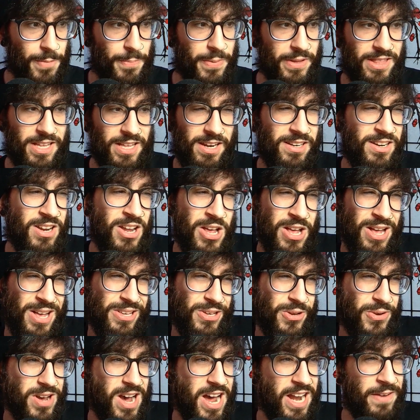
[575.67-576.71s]
But then
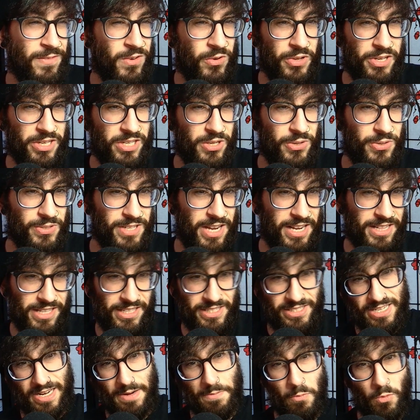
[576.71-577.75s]
you kind of only use like the
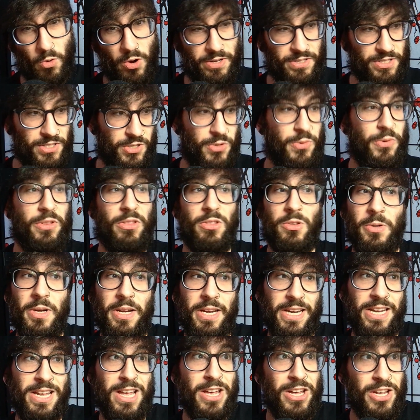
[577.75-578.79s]
same 1, 2, or
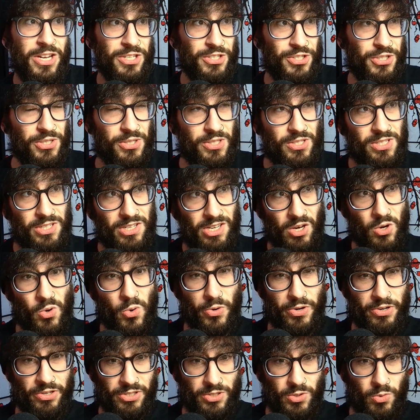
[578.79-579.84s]
3, just
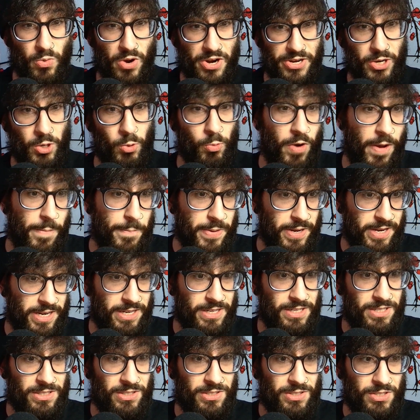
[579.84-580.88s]
according to what your weapon
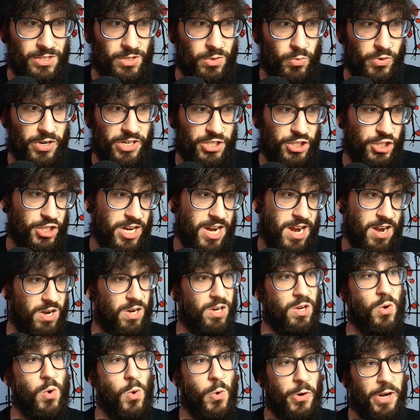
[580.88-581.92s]
is, to which
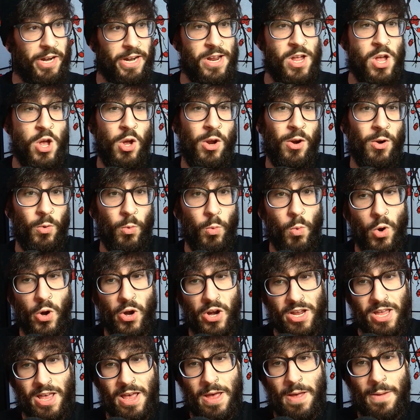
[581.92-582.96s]
Karakuri
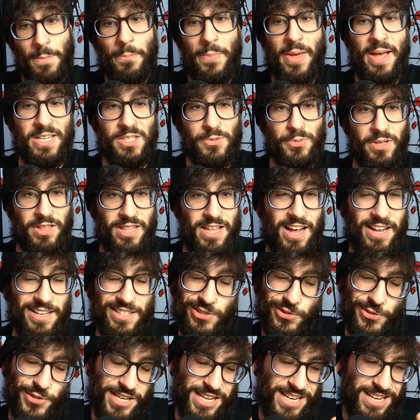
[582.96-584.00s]
work best with that.
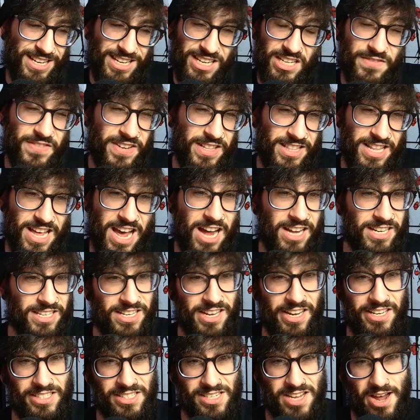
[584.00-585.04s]
So like even that
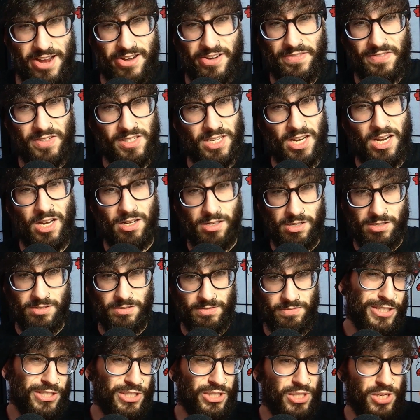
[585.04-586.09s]
gets kind of stale.
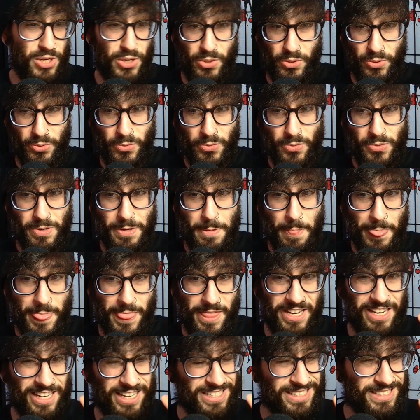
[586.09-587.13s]
2
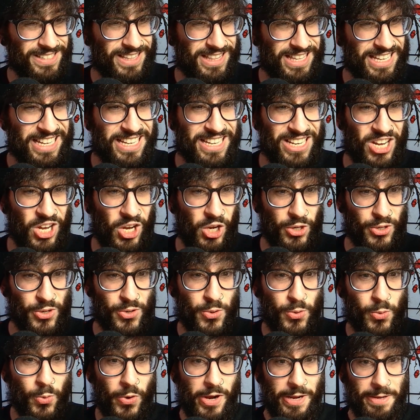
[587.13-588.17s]
is the
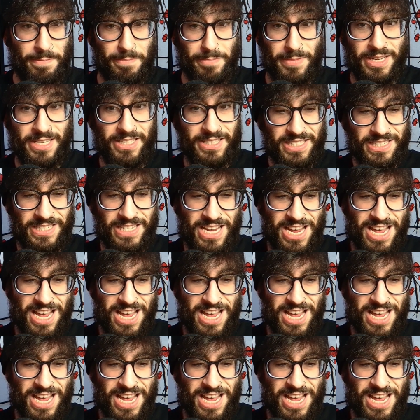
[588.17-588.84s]
equipment.